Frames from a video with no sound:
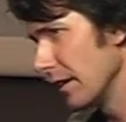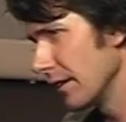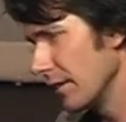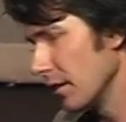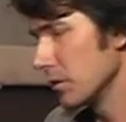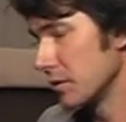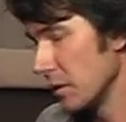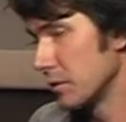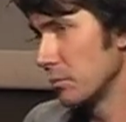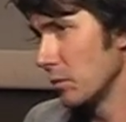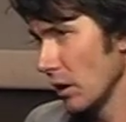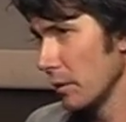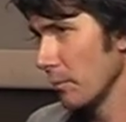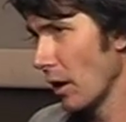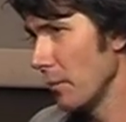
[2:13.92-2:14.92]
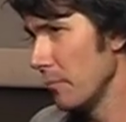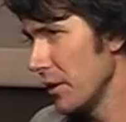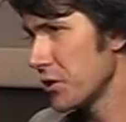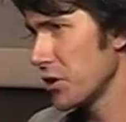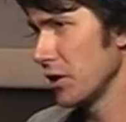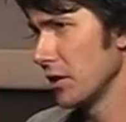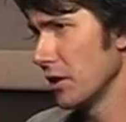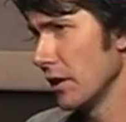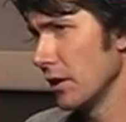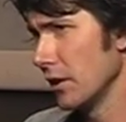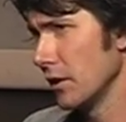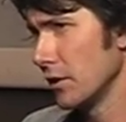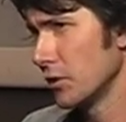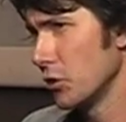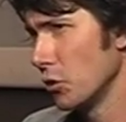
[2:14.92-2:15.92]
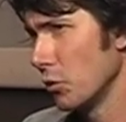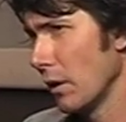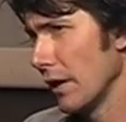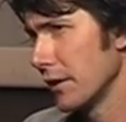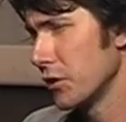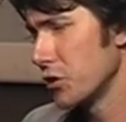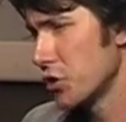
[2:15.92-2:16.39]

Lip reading: it's really my mission to